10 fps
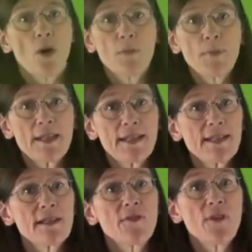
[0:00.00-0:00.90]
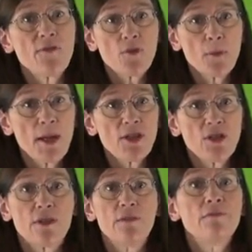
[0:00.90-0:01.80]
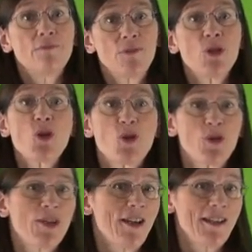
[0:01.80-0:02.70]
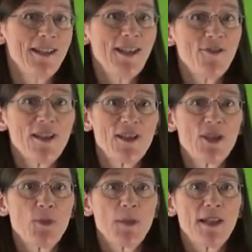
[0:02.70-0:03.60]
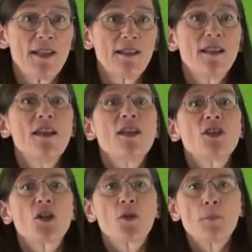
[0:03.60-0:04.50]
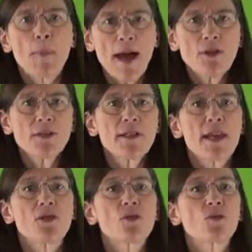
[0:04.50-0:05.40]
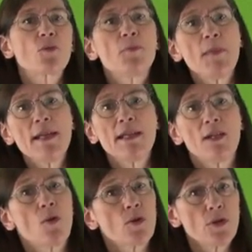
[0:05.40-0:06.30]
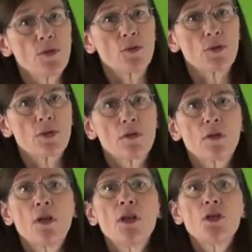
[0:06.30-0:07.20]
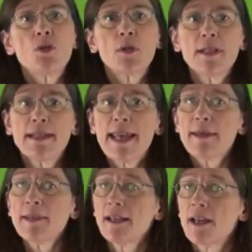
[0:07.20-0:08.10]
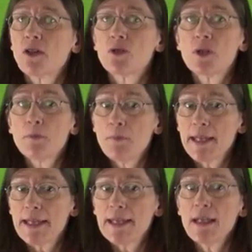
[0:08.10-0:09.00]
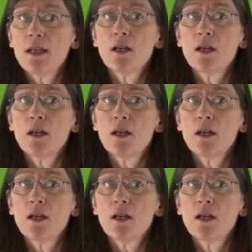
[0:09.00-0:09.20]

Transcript: are pieces of information, neuroscientifically speaking, that are bound together through meaning or use. You can take the letters P,